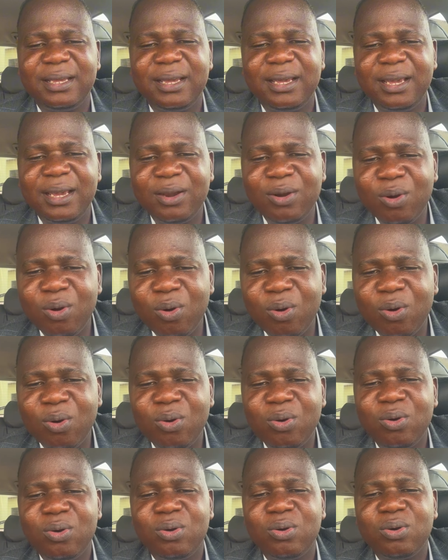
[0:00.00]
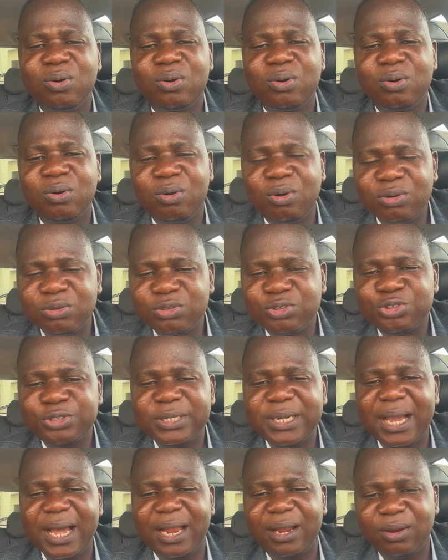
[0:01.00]
a whole
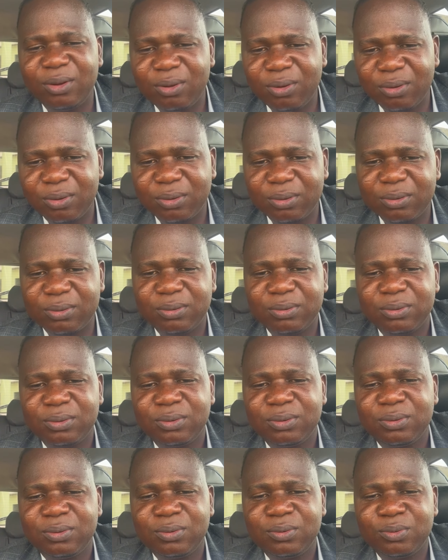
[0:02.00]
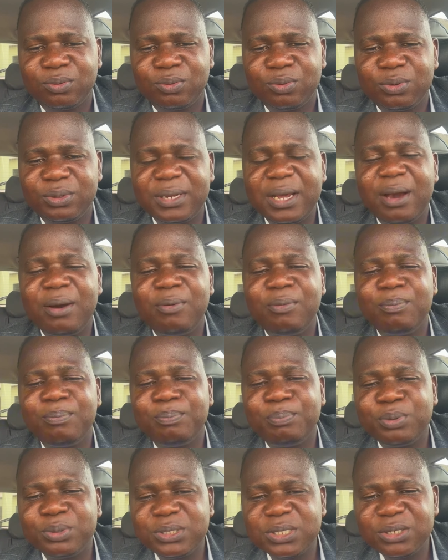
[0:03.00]
country along without
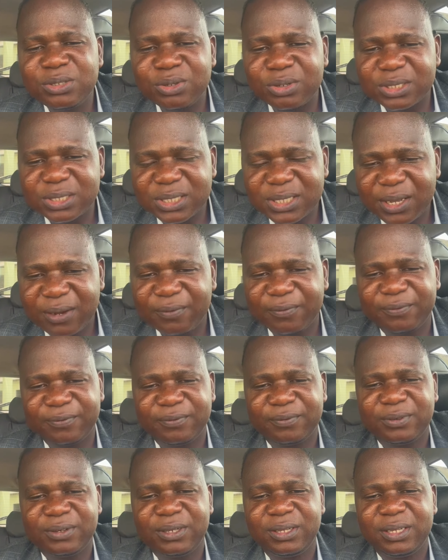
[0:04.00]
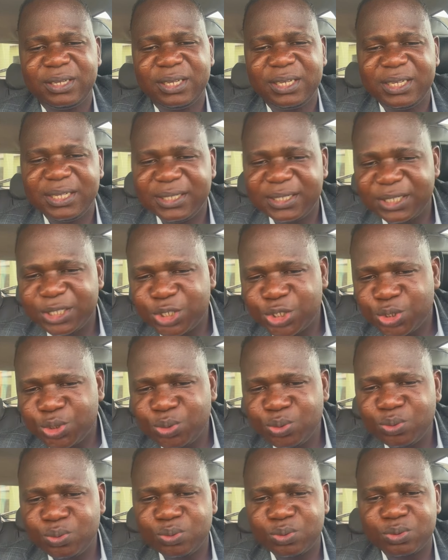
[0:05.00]
putting yourself in the
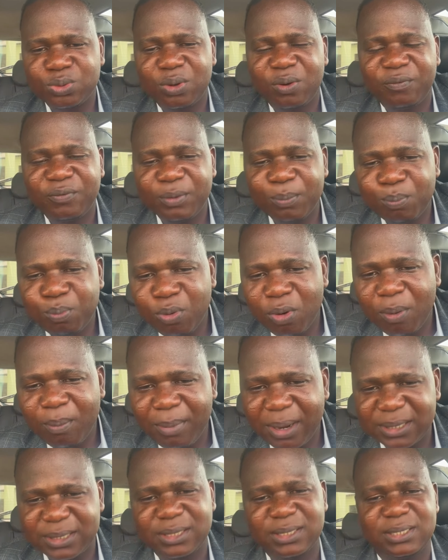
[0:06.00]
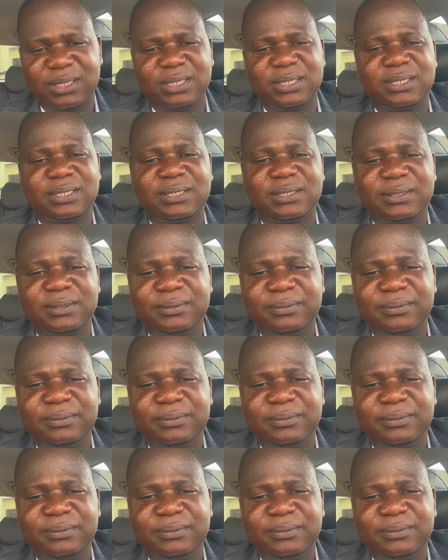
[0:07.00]
shoes of the poor masses.